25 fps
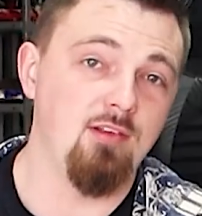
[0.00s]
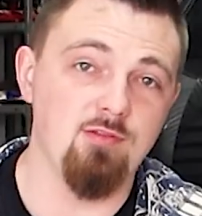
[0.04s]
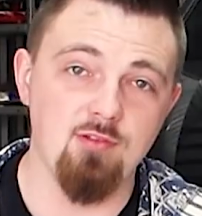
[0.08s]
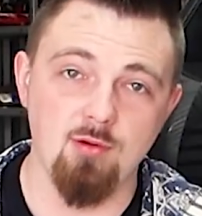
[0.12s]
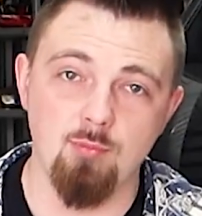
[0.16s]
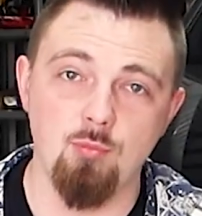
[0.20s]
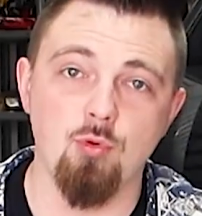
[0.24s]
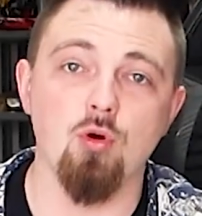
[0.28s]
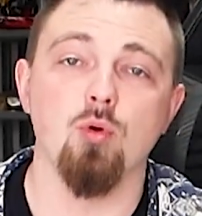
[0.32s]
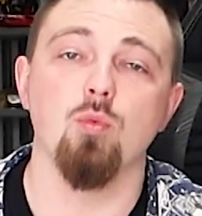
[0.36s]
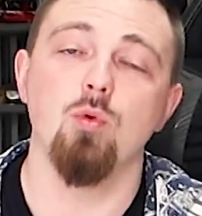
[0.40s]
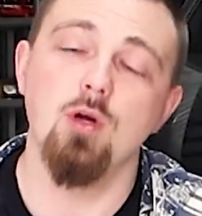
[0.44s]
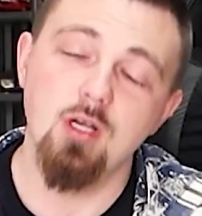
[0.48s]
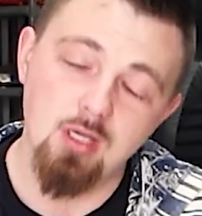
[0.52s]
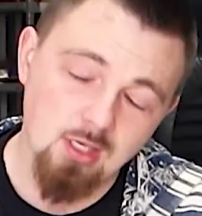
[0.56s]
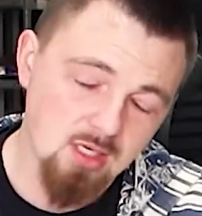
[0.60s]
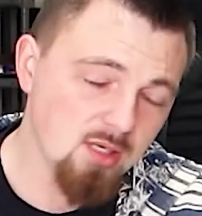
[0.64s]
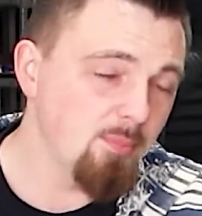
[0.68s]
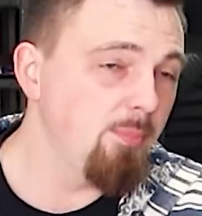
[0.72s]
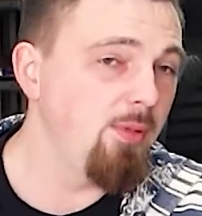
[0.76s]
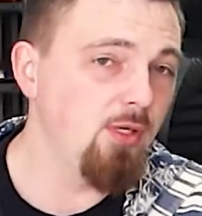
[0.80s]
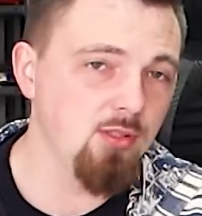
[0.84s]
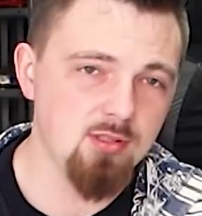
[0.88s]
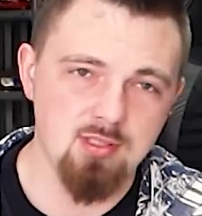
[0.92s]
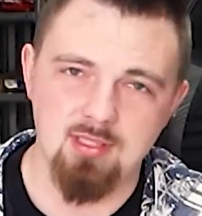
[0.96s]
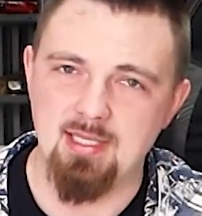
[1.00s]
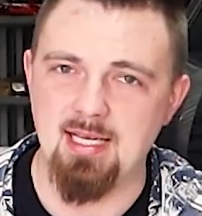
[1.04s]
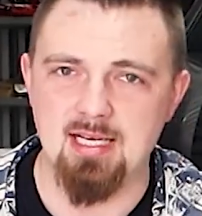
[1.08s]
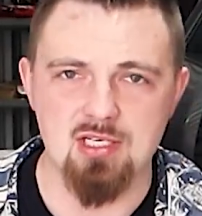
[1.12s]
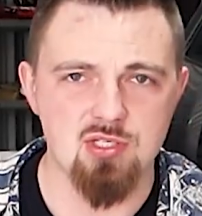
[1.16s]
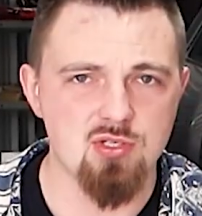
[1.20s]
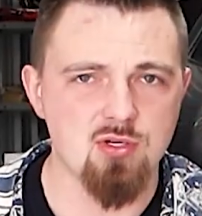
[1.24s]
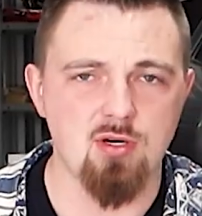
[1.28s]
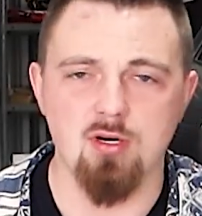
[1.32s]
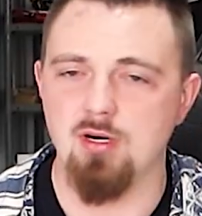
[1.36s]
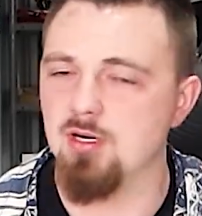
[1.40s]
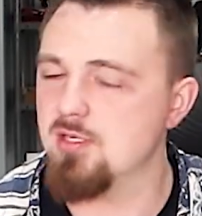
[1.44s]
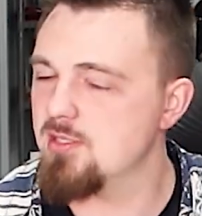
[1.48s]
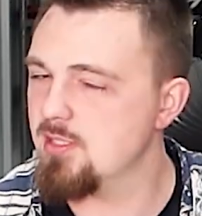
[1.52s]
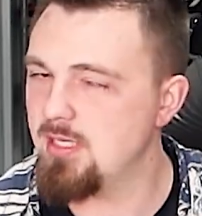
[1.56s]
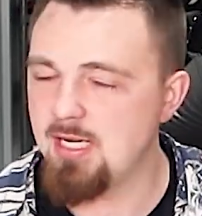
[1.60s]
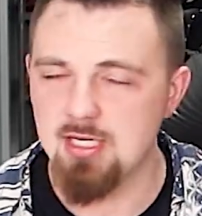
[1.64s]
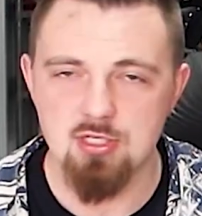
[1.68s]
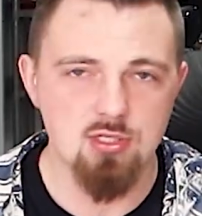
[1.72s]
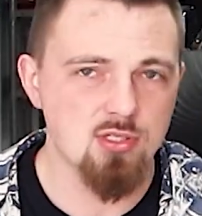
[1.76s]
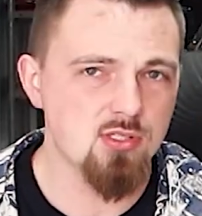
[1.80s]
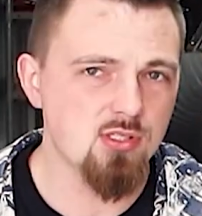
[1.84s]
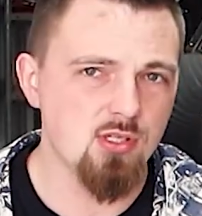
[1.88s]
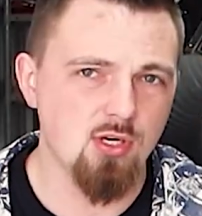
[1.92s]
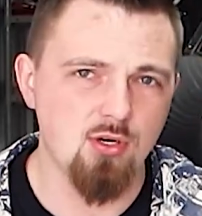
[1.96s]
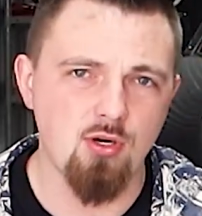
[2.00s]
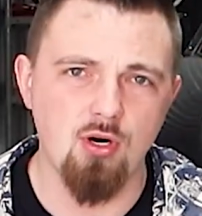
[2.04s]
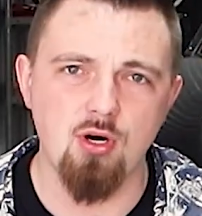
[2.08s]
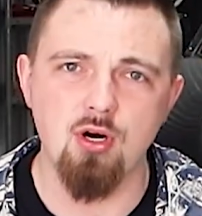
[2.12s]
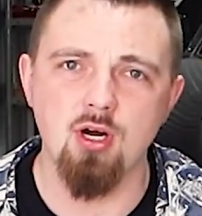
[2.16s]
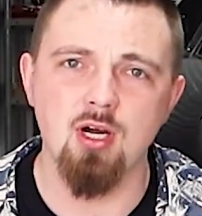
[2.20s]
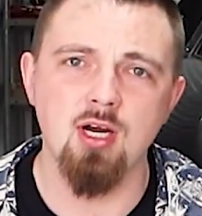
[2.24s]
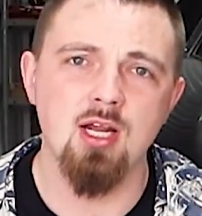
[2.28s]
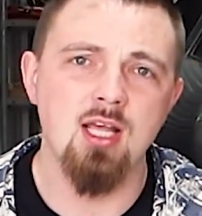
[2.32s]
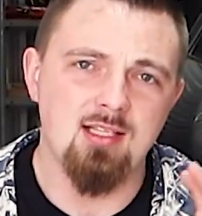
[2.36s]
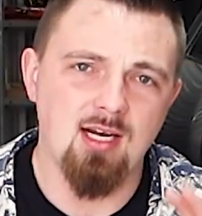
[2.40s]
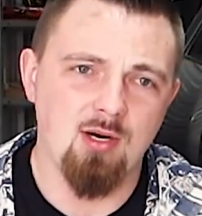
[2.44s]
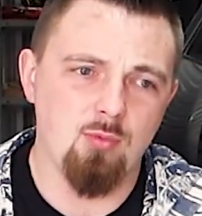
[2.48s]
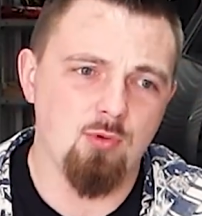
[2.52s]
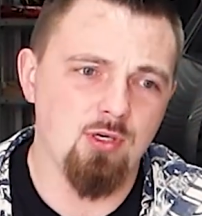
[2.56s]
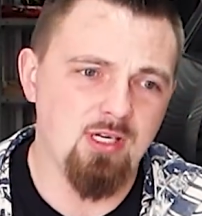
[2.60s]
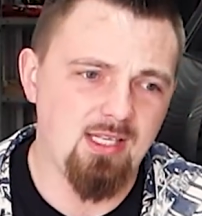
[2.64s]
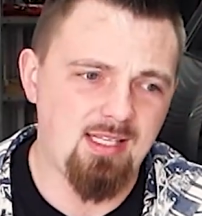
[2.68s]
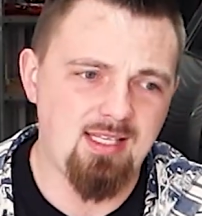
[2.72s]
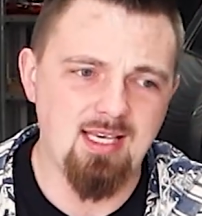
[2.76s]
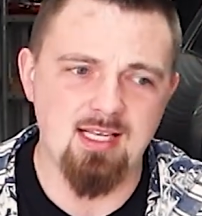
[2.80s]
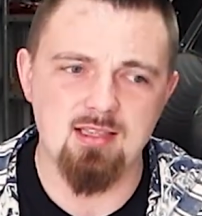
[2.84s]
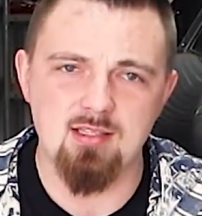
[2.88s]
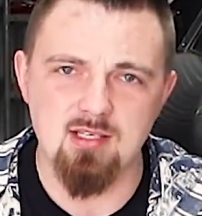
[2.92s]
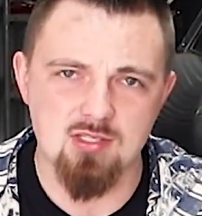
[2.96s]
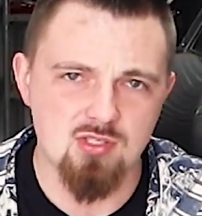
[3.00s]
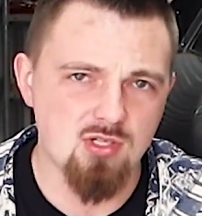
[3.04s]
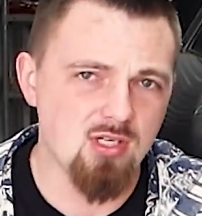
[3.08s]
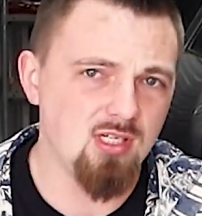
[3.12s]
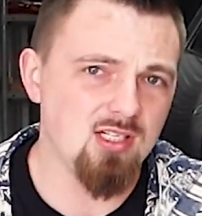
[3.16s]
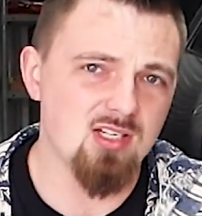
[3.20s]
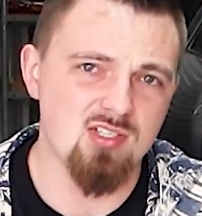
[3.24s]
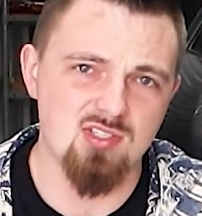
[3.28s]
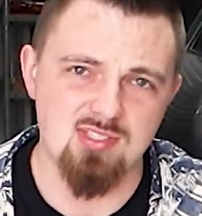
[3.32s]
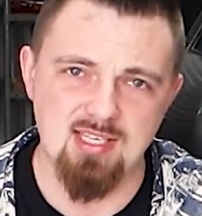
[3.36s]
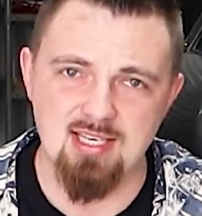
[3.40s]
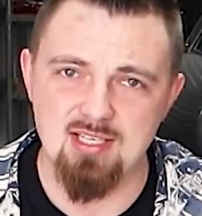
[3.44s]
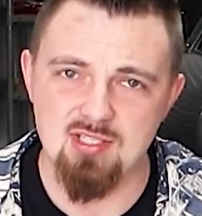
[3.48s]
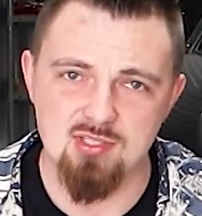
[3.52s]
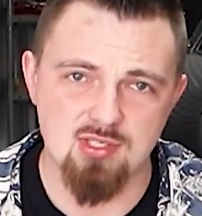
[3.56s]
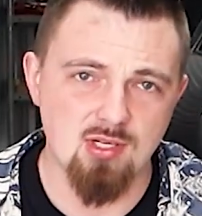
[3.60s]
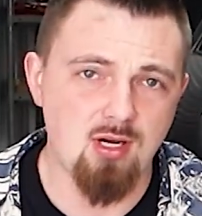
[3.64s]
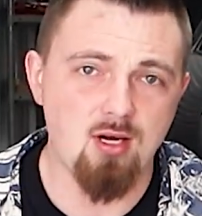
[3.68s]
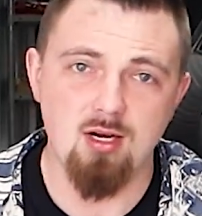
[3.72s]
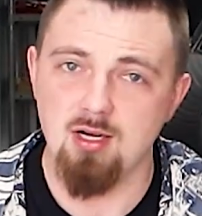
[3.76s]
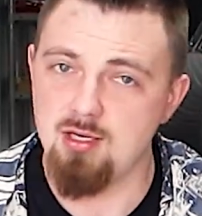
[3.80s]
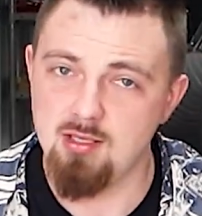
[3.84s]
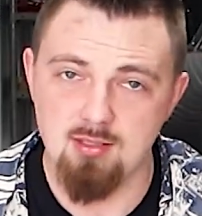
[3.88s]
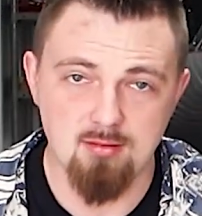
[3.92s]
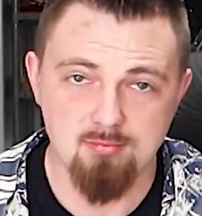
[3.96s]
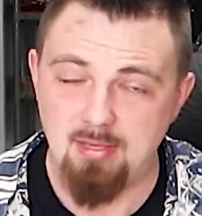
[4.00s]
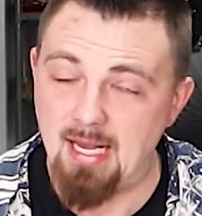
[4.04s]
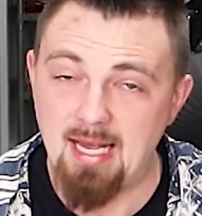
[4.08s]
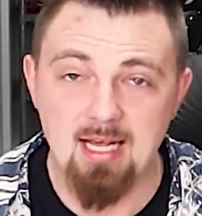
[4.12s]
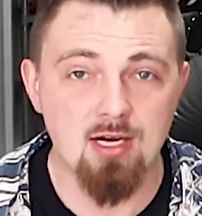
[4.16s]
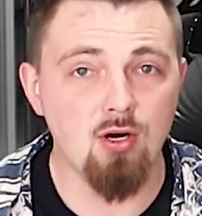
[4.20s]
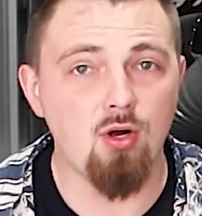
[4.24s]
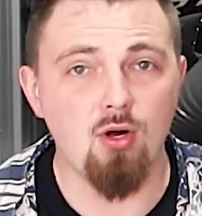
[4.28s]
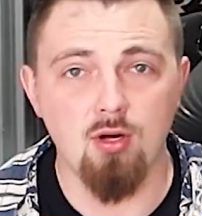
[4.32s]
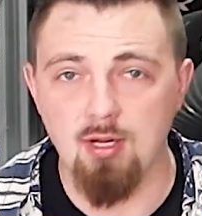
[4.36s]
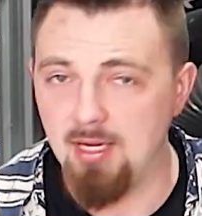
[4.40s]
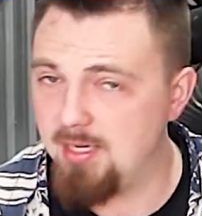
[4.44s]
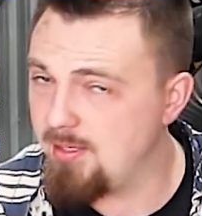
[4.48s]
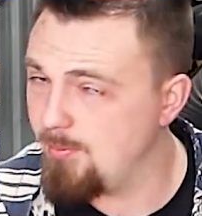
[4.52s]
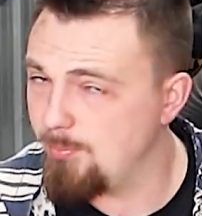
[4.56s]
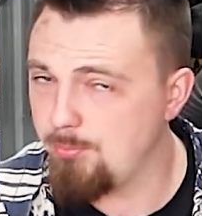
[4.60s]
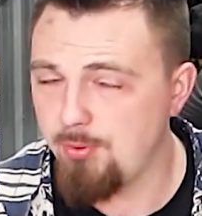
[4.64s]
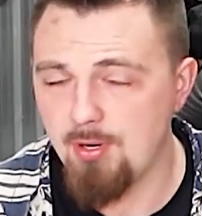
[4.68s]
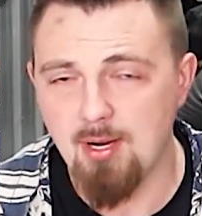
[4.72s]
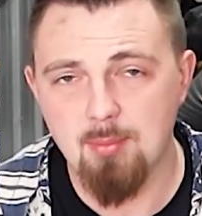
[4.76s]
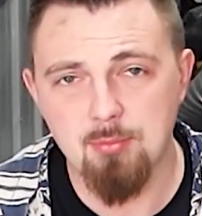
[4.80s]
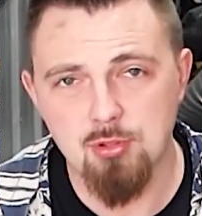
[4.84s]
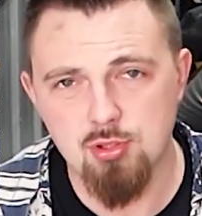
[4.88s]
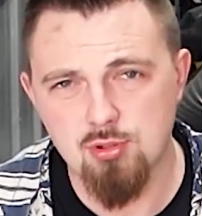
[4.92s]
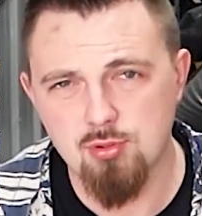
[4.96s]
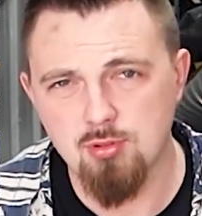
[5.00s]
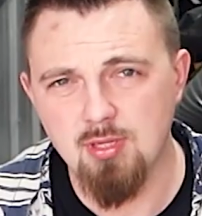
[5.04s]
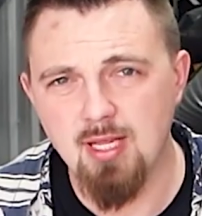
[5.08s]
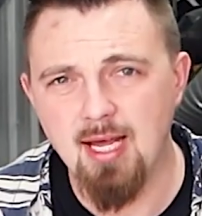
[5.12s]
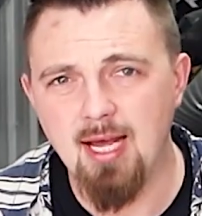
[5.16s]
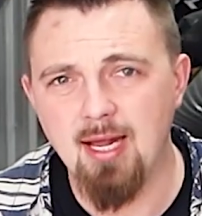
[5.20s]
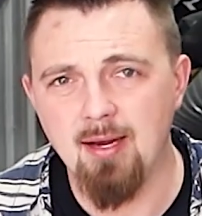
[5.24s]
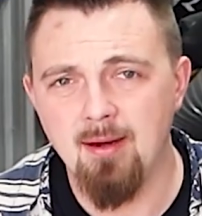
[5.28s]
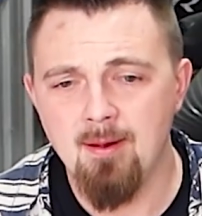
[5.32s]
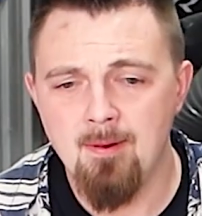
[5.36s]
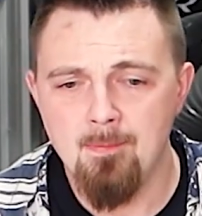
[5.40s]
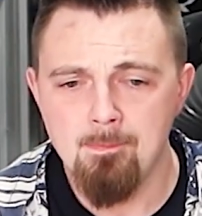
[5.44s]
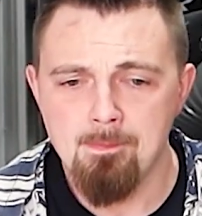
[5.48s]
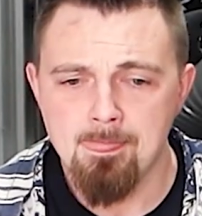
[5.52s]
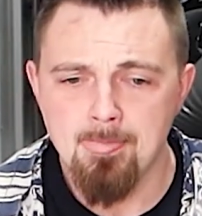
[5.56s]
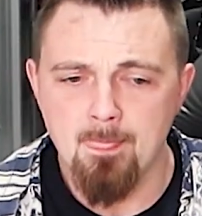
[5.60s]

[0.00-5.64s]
even more. We're gonna build the next car. It's not just a car that I wanna get that's gonna stay stock at all. I can promise you that.